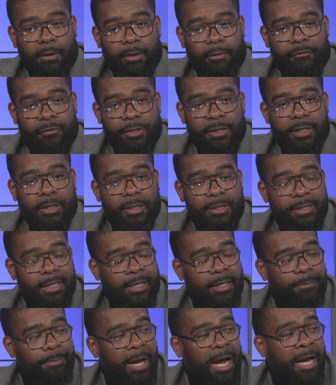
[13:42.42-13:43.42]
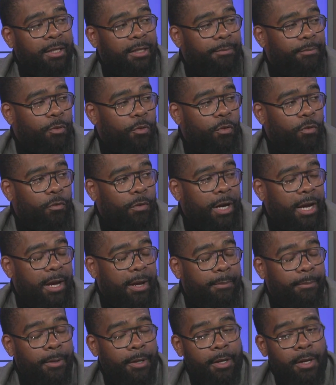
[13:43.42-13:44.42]
facilitate a pilot
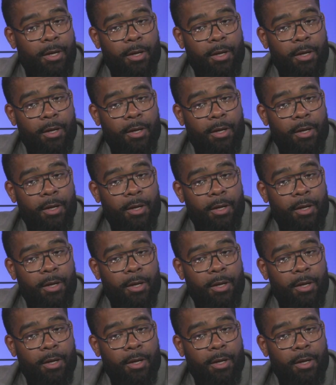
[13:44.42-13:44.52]
program